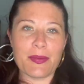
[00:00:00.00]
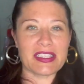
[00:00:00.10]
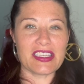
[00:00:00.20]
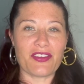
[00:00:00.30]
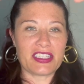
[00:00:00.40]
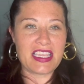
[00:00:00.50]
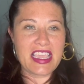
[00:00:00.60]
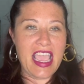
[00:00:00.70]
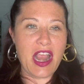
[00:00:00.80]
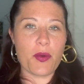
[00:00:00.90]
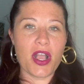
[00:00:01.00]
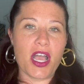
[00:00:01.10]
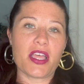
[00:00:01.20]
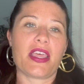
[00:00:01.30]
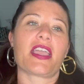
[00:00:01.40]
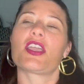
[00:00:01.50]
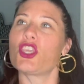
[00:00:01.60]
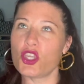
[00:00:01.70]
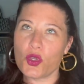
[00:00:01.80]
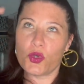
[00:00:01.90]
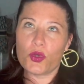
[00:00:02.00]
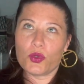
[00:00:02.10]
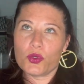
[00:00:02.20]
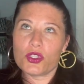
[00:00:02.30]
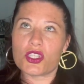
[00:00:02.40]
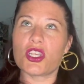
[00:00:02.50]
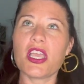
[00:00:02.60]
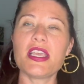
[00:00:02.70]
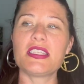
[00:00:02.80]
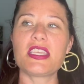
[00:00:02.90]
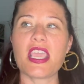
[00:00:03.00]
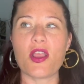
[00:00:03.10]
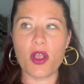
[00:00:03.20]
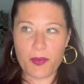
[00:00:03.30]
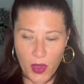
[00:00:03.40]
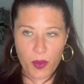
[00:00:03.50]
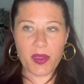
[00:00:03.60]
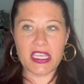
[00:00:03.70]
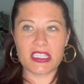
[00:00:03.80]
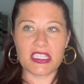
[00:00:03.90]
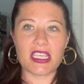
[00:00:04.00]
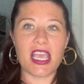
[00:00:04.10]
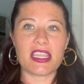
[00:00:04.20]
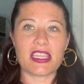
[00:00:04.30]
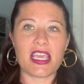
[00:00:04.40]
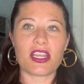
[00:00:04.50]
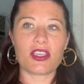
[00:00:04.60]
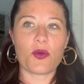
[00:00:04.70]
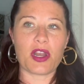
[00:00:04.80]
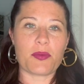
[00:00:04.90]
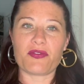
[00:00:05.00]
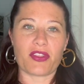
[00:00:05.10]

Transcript: myself a tiara, like huge tiara moments, and then going up in